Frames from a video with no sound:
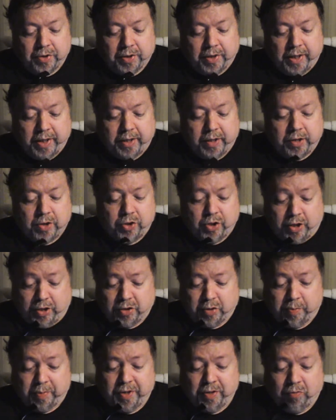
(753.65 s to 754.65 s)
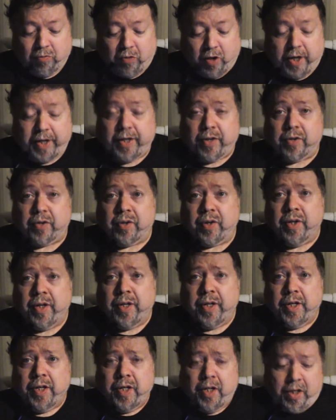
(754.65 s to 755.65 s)
landed gentleman, writer,
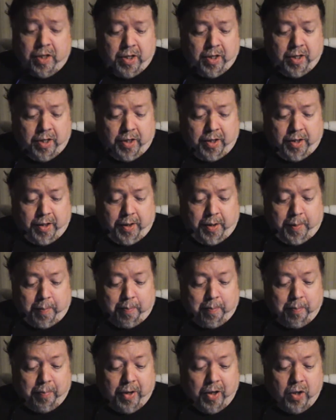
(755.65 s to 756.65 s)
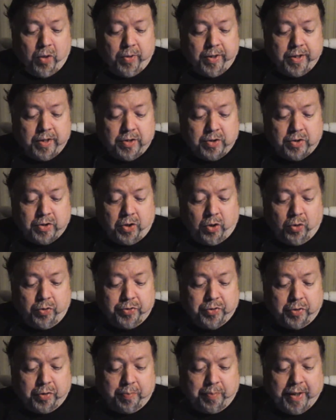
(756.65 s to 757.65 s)
poet,
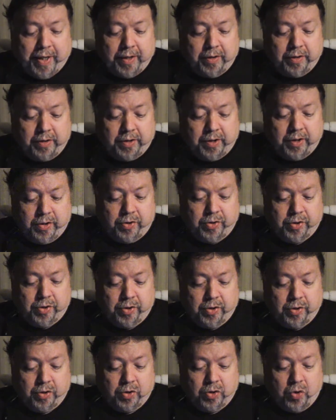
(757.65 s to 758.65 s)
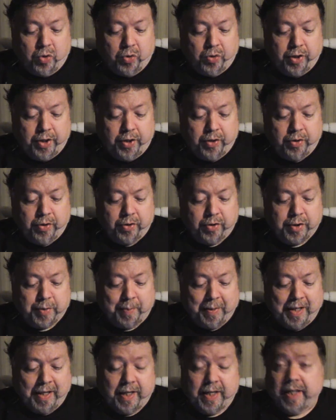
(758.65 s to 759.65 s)
soldier, politician, courtier,
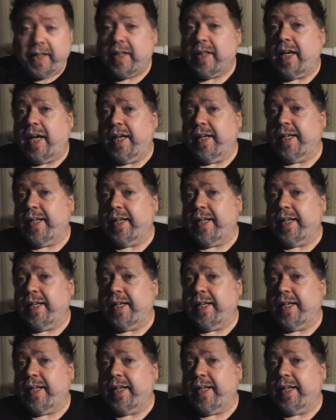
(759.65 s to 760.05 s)
spy, and